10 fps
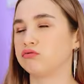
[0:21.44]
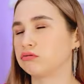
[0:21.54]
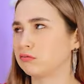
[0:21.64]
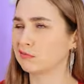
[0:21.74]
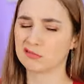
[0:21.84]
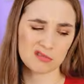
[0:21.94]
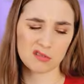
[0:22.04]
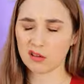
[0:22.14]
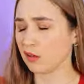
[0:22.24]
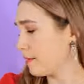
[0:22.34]
I'm so
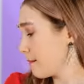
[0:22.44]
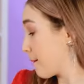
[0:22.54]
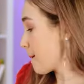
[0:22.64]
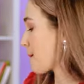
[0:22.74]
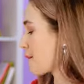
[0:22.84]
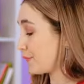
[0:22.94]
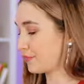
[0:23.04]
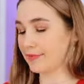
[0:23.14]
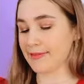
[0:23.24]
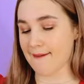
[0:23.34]
tired. I'll just close my
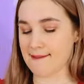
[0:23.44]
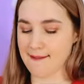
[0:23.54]
eyes for a